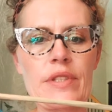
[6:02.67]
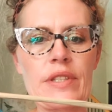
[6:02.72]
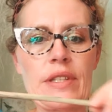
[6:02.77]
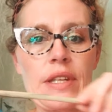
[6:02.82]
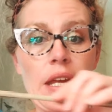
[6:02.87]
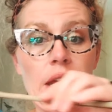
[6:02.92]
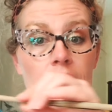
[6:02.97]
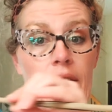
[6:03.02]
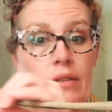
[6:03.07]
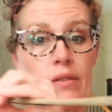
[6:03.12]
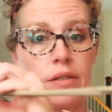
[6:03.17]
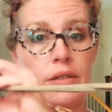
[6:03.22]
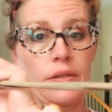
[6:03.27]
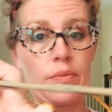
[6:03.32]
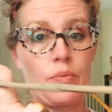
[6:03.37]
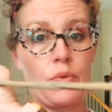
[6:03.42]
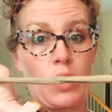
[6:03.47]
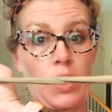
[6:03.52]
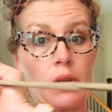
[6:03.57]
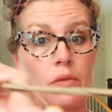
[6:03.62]
stick, because
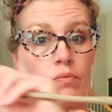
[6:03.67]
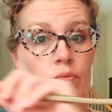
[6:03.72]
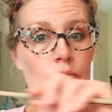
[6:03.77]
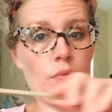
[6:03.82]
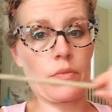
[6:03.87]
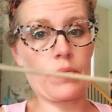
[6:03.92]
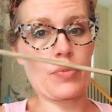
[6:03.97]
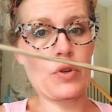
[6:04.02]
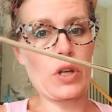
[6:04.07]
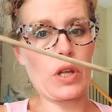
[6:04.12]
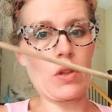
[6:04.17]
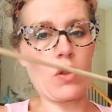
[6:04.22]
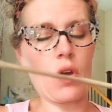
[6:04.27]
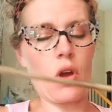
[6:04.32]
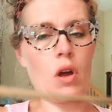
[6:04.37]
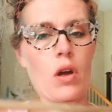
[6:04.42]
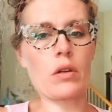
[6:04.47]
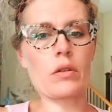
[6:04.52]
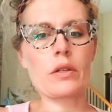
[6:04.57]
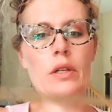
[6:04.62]
it's pretty
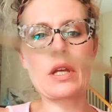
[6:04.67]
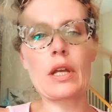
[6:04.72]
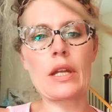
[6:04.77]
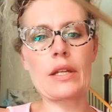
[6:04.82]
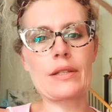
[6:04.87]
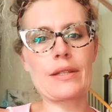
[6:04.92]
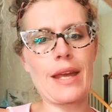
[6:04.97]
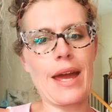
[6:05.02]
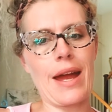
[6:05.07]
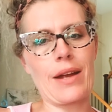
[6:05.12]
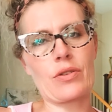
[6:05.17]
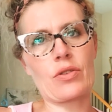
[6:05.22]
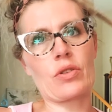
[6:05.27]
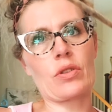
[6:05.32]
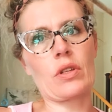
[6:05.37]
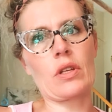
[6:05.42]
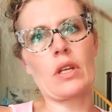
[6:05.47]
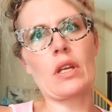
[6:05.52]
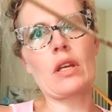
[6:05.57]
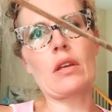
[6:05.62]
long, and it's
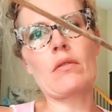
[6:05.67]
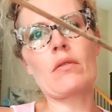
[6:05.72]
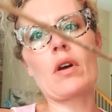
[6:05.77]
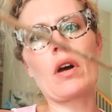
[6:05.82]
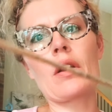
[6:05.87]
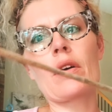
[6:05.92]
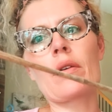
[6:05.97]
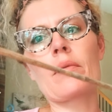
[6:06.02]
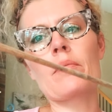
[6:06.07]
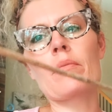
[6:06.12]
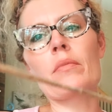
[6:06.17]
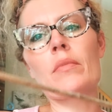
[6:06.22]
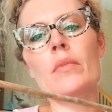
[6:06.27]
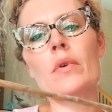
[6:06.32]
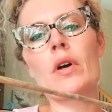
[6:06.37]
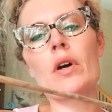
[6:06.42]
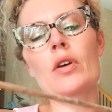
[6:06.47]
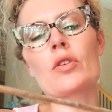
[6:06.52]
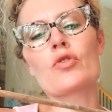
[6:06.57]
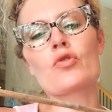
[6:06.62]
actually
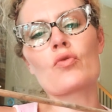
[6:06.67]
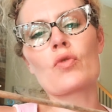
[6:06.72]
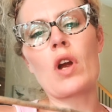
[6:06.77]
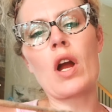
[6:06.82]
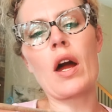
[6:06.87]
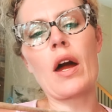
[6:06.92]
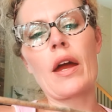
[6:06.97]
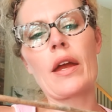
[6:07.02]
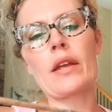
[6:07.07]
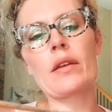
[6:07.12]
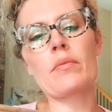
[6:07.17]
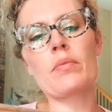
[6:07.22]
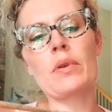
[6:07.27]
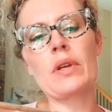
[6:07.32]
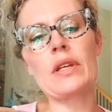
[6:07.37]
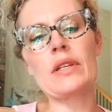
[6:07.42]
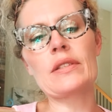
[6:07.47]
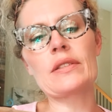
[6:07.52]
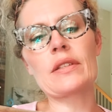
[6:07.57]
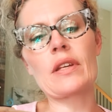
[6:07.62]
a dried
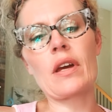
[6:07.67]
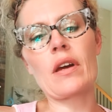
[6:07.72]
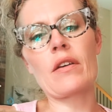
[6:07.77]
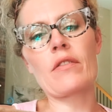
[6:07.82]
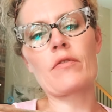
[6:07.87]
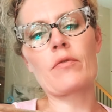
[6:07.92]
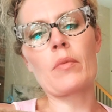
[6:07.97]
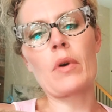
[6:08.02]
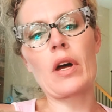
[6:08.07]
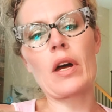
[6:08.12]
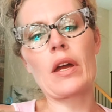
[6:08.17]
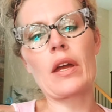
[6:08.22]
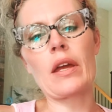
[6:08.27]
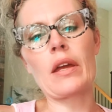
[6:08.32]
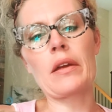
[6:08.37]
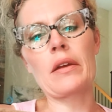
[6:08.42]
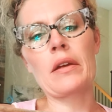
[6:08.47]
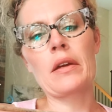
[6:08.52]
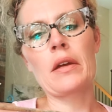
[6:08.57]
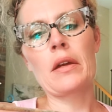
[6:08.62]
piece of
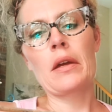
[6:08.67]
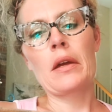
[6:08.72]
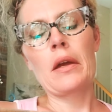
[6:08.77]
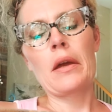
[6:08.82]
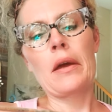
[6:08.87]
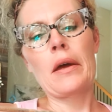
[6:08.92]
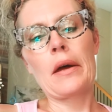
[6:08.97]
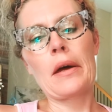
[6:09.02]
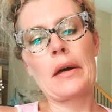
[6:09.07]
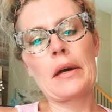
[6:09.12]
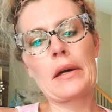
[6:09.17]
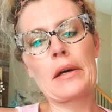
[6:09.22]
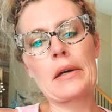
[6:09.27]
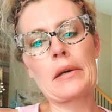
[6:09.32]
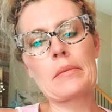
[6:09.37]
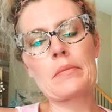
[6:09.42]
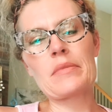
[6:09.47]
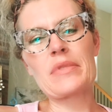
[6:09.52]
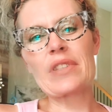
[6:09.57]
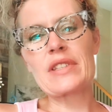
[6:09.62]
my
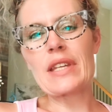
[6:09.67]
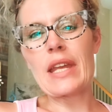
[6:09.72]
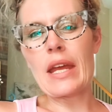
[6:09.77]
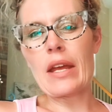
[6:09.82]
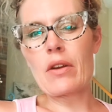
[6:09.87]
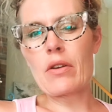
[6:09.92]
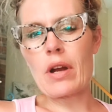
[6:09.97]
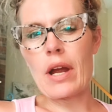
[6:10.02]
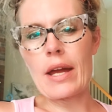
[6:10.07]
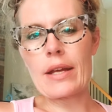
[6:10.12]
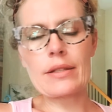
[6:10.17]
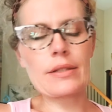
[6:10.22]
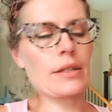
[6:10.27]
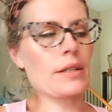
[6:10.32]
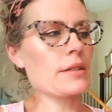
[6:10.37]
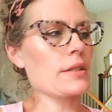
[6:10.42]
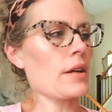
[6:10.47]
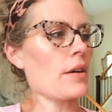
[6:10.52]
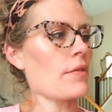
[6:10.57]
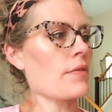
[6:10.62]
snake grass
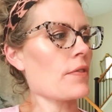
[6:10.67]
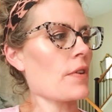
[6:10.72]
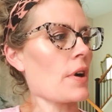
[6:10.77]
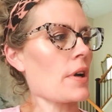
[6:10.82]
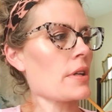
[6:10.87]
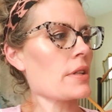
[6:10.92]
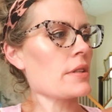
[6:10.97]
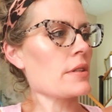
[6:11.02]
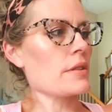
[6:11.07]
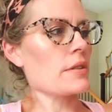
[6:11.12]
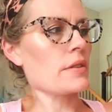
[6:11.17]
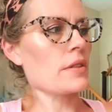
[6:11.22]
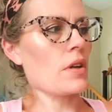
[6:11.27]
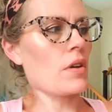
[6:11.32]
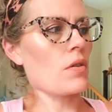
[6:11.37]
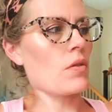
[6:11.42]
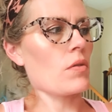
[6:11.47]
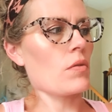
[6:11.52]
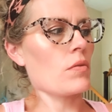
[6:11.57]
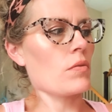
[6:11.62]
that's out front,
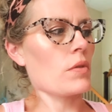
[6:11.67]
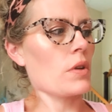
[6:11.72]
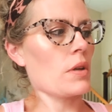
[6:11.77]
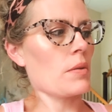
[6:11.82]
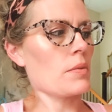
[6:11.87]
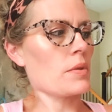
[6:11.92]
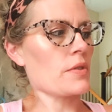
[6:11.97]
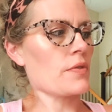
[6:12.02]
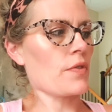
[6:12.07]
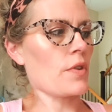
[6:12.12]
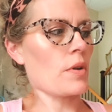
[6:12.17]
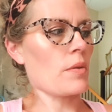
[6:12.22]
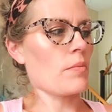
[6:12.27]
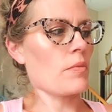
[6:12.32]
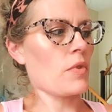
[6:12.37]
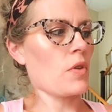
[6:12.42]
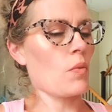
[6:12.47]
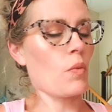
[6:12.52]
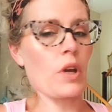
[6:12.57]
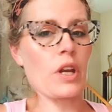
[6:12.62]
so it was
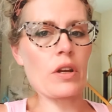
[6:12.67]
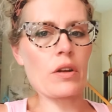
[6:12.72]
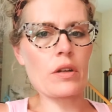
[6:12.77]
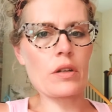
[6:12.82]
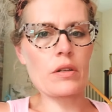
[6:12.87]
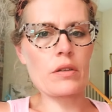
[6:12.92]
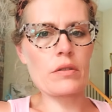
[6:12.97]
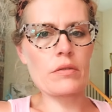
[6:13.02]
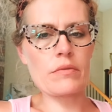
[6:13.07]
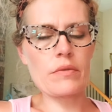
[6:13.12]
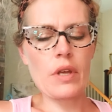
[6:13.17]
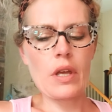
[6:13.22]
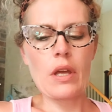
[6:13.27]
from the winter.